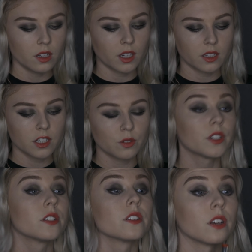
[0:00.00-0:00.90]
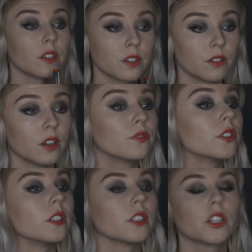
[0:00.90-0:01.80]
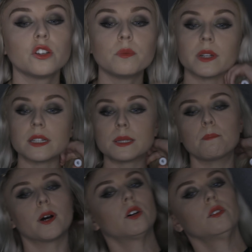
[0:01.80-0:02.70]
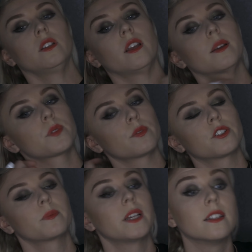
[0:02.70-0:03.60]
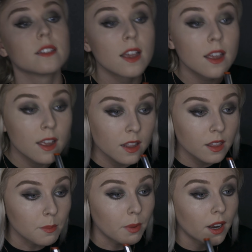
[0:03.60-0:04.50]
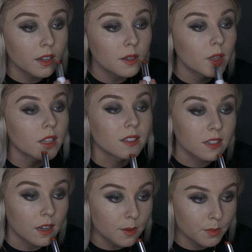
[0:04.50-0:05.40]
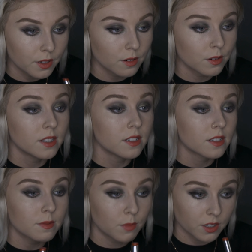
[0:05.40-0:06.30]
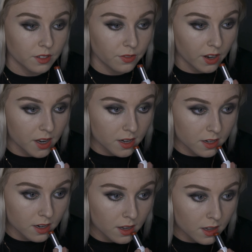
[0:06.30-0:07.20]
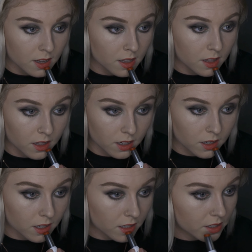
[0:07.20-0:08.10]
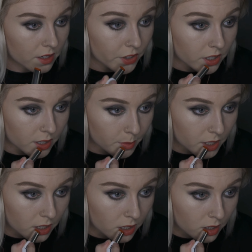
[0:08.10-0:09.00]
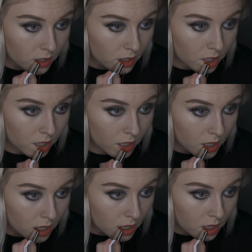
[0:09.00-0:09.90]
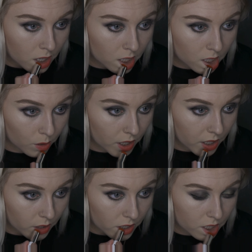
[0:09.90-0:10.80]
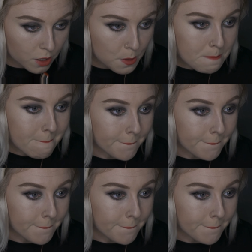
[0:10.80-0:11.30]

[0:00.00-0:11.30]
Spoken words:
1920s is also known for their Cupid's bow lips, which means the bottom and the top are always more defined than the corners of your lips. So what they would do